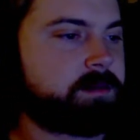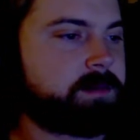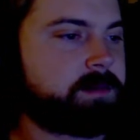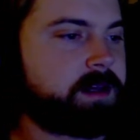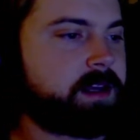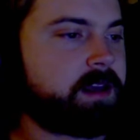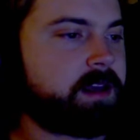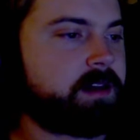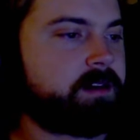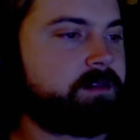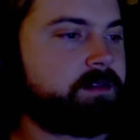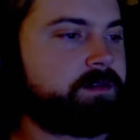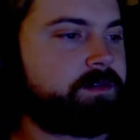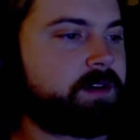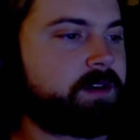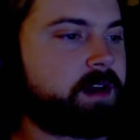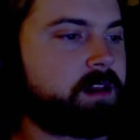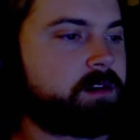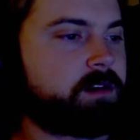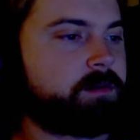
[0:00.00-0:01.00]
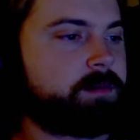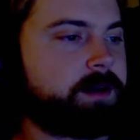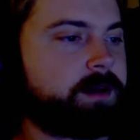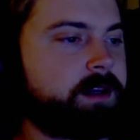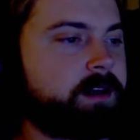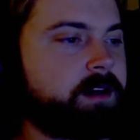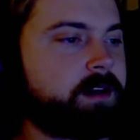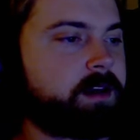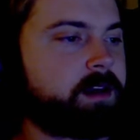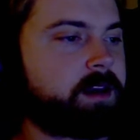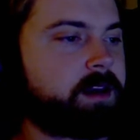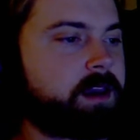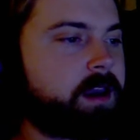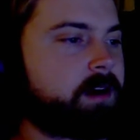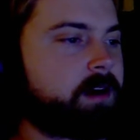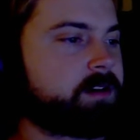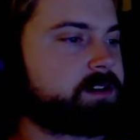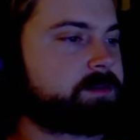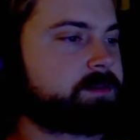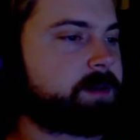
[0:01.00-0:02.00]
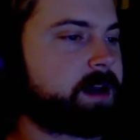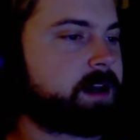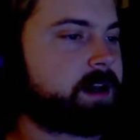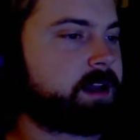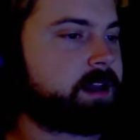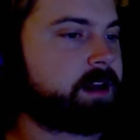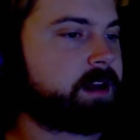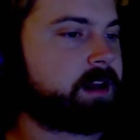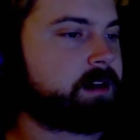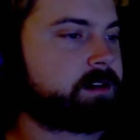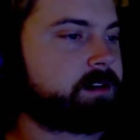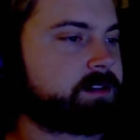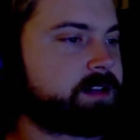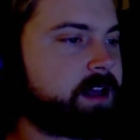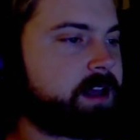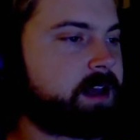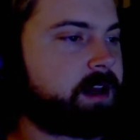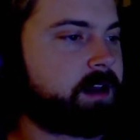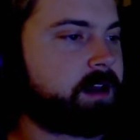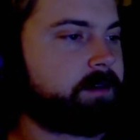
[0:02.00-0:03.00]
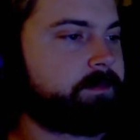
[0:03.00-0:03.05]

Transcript: be infallibly charismatic and entertaining.